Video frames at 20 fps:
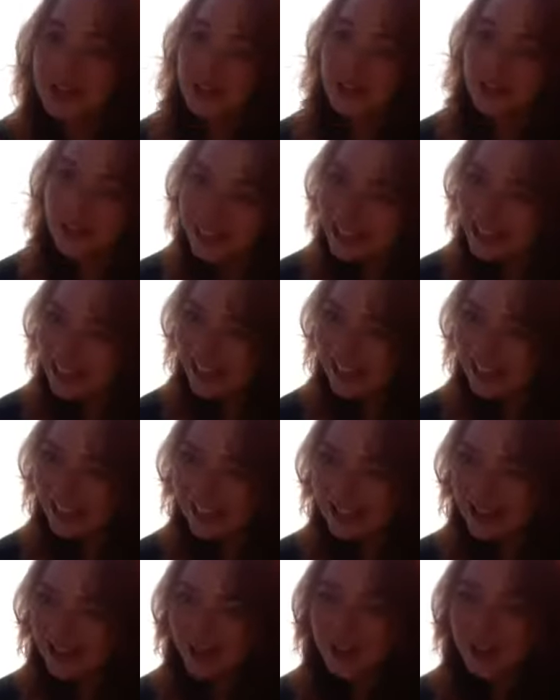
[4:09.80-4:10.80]
don't really like
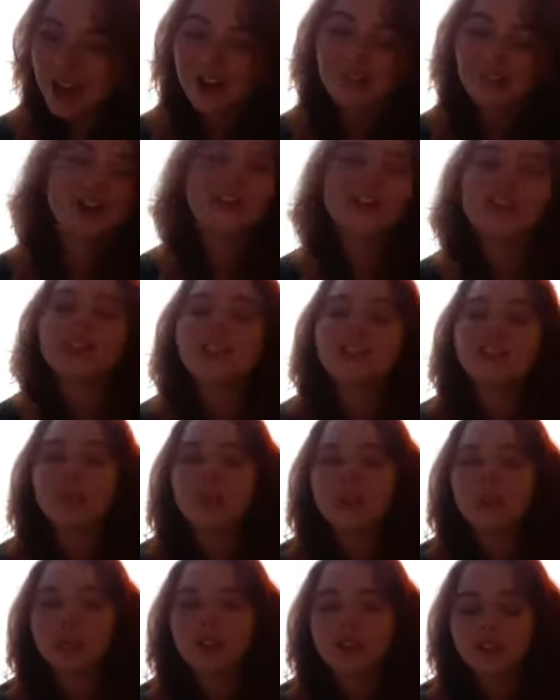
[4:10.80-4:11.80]
us for that reason. So
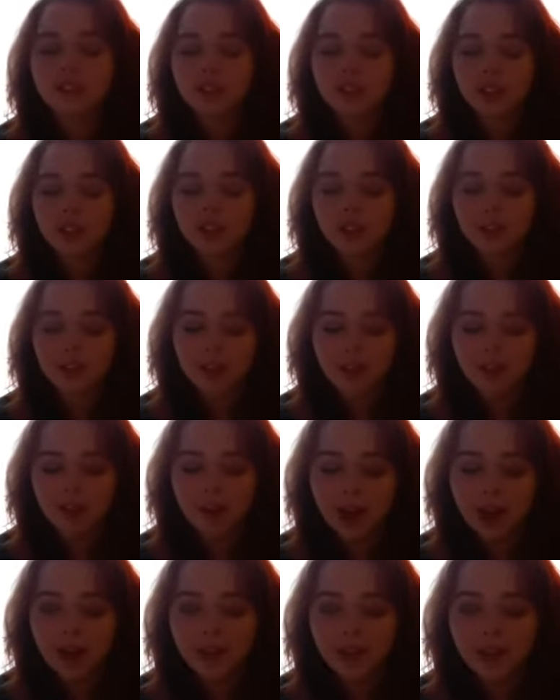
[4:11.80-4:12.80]
it's just a
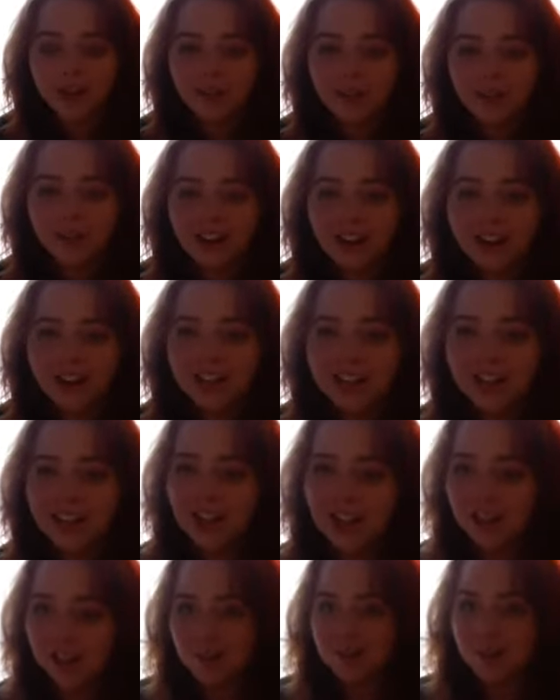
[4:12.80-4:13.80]
matter of finding a
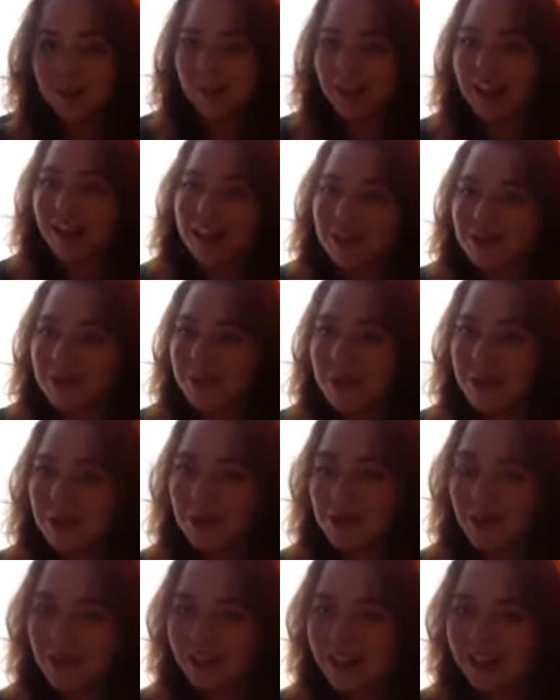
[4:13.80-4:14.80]
nice blend
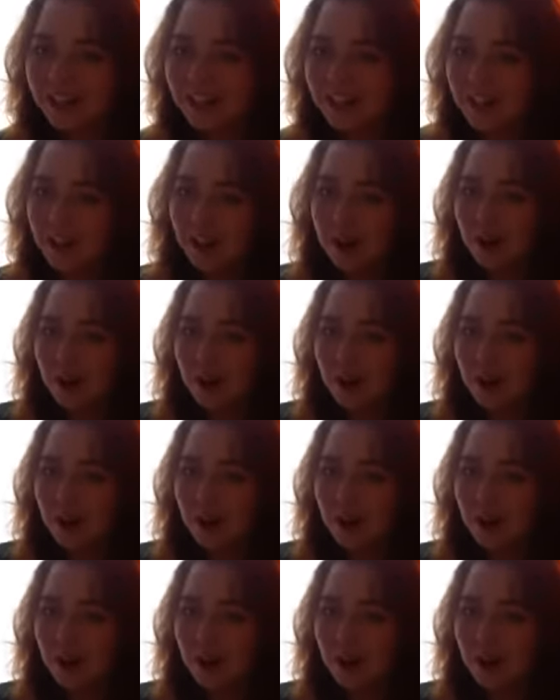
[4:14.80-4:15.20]
between